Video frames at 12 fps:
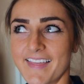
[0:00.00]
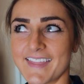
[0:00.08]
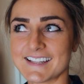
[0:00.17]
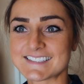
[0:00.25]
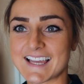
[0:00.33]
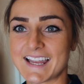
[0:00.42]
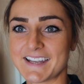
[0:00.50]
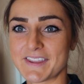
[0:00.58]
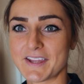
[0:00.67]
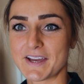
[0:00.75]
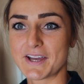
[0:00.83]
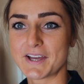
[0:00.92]
that's kind of
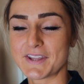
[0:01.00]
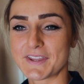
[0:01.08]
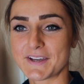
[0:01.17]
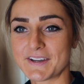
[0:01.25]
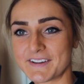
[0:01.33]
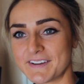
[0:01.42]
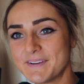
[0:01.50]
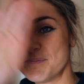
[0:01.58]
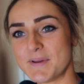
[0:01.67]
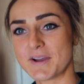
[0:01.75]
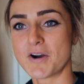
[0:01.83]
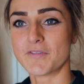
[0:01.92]
the the
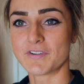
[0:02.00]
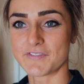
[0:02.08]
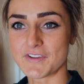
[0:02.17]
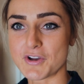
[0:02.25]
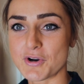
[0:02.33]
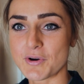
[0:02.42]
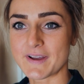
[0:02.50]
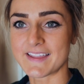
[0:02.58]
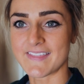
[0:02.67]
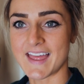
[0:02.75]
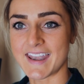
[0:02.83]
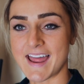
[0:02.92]
big overview, and then